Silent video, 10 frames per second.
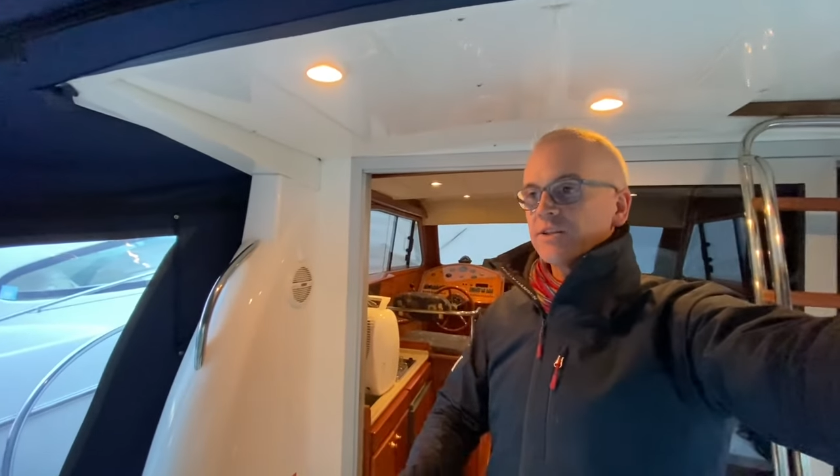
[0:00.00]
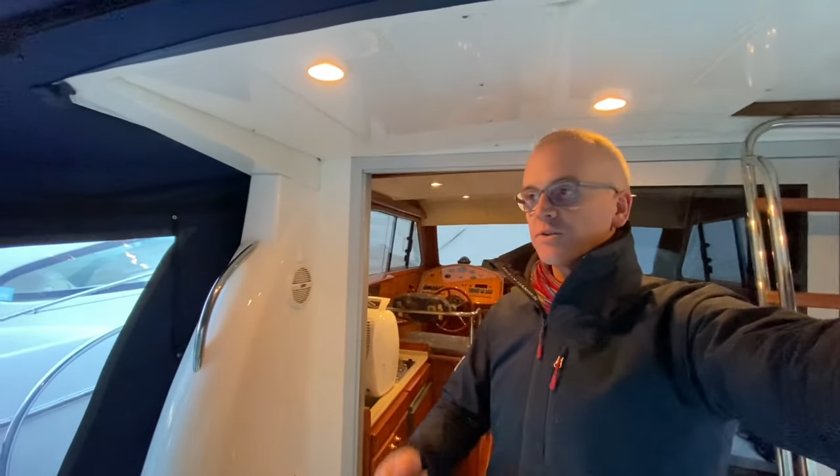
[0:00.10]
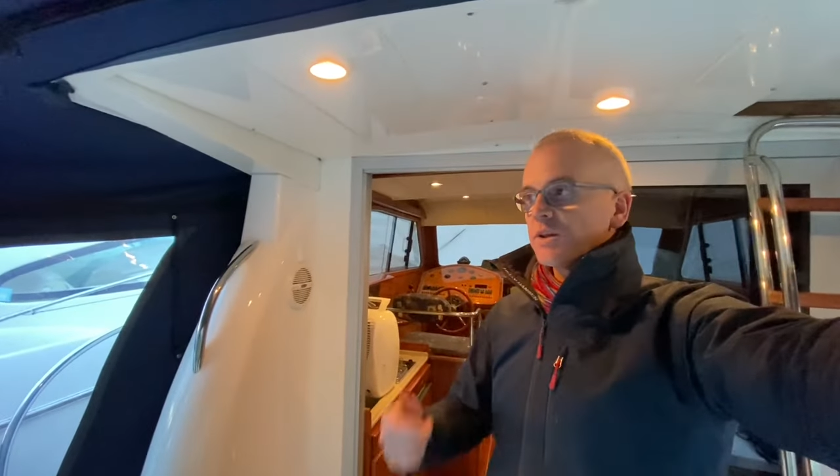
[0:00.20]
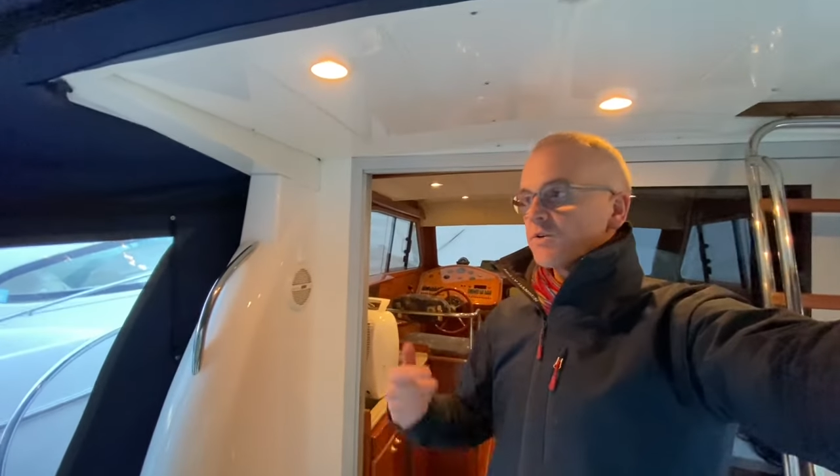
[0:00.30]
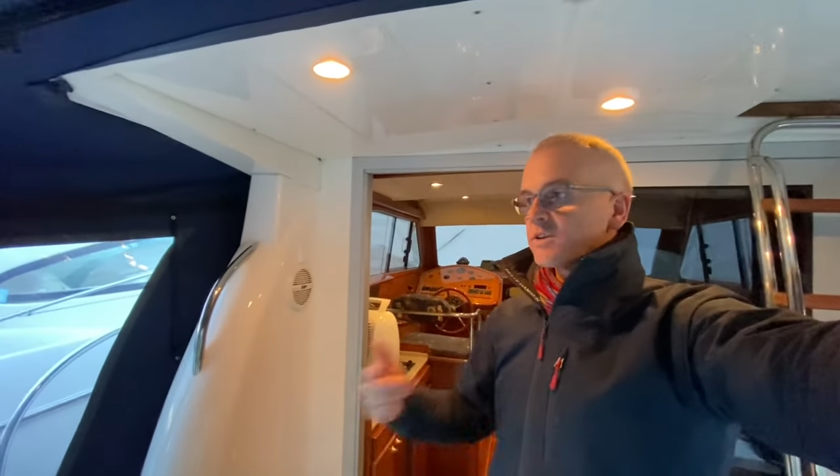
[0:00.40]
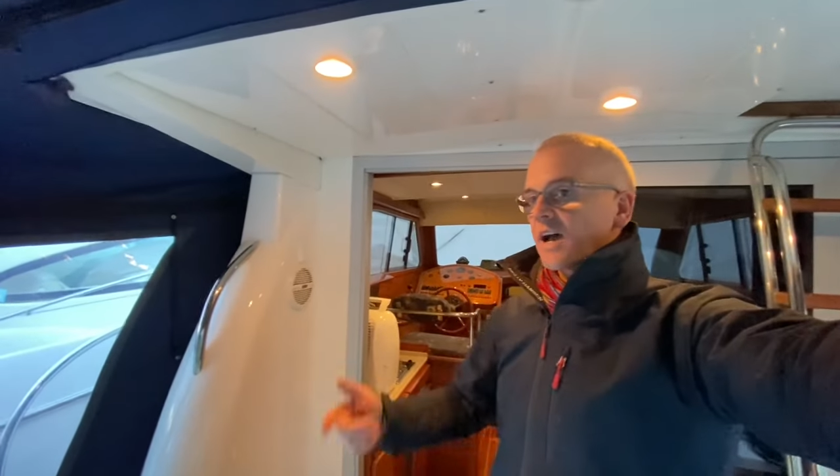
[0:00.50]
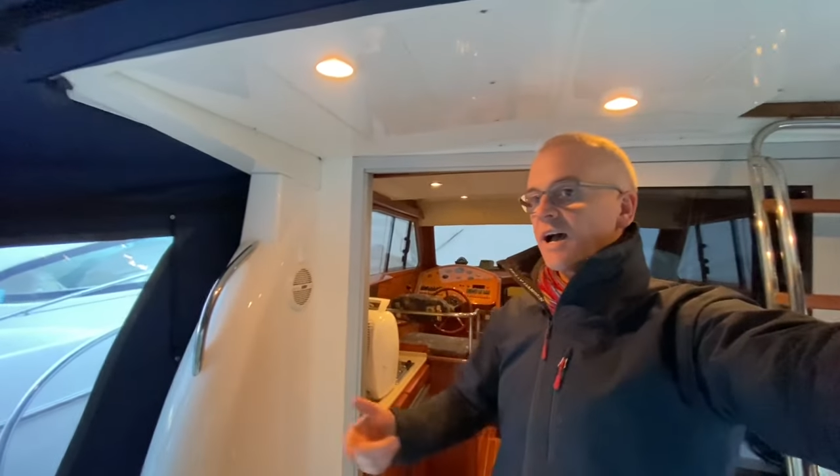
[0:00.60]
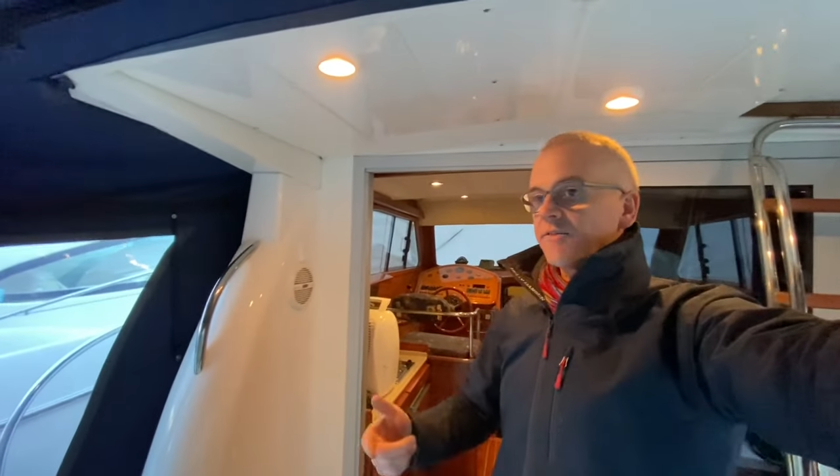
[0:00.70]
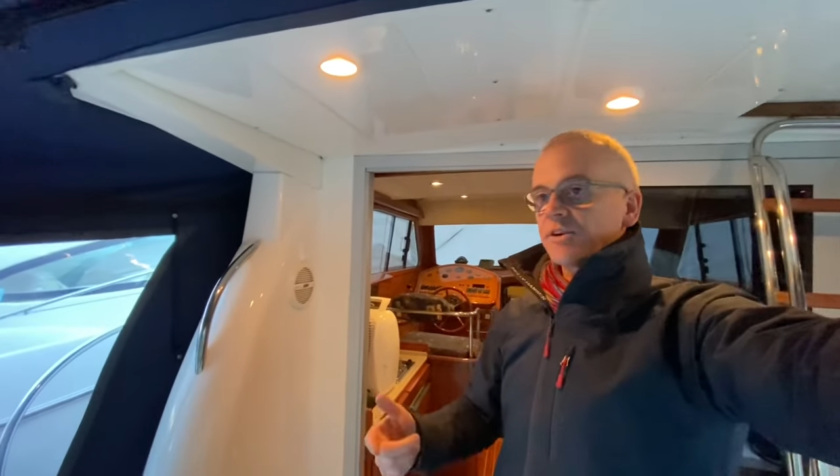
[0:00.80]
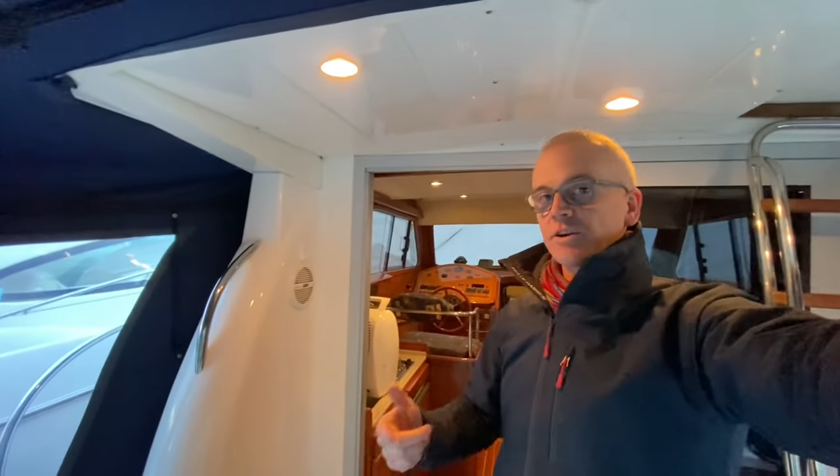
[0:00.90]
So the owners
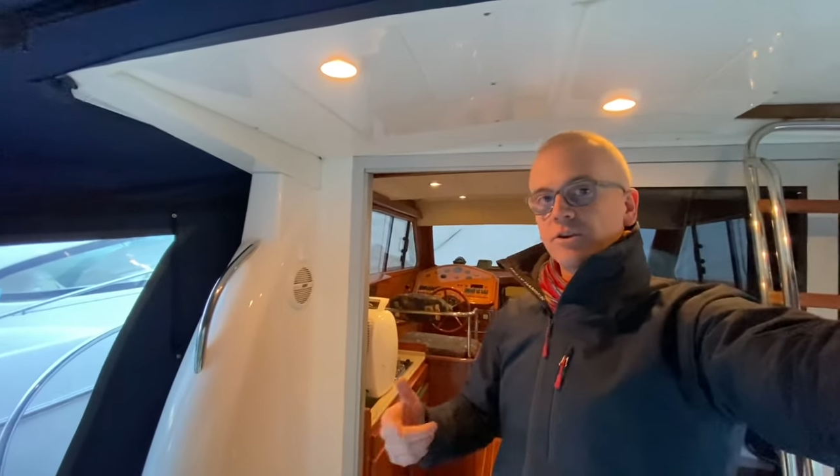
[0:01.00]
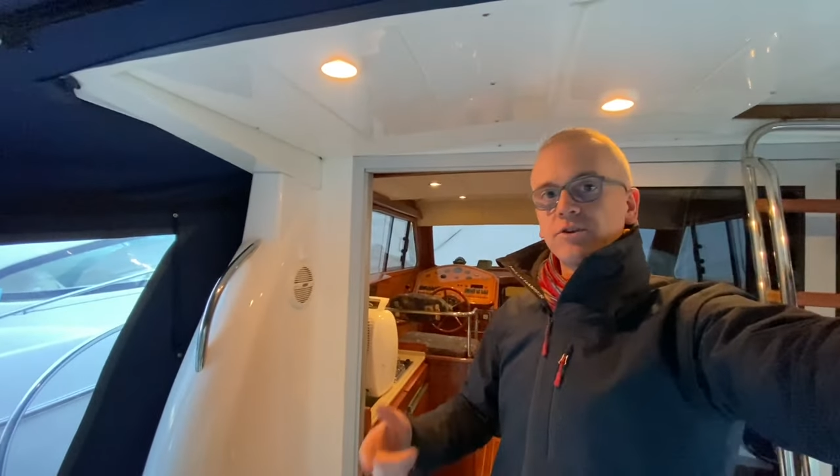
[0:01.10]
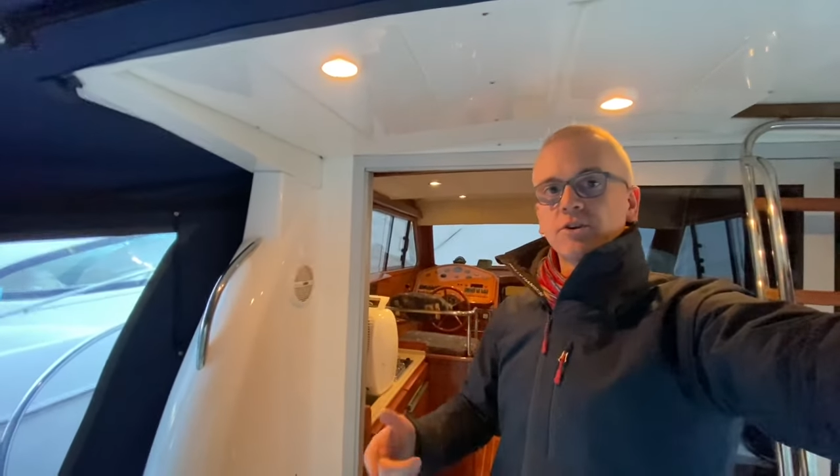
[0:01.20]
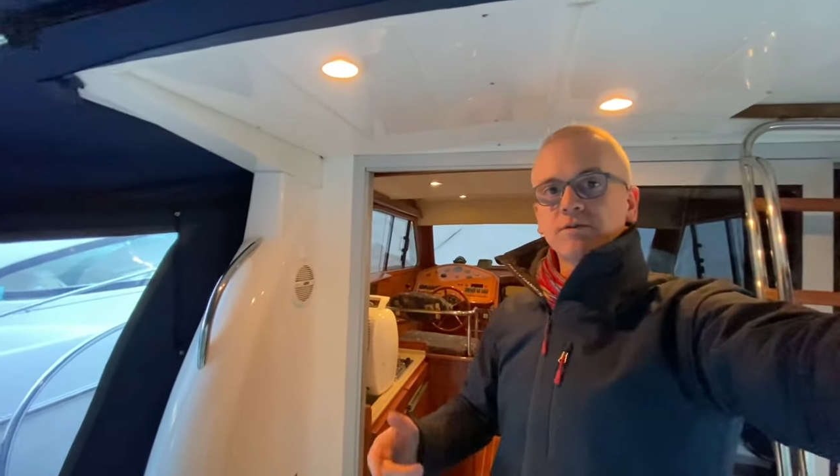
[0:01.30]
have had good use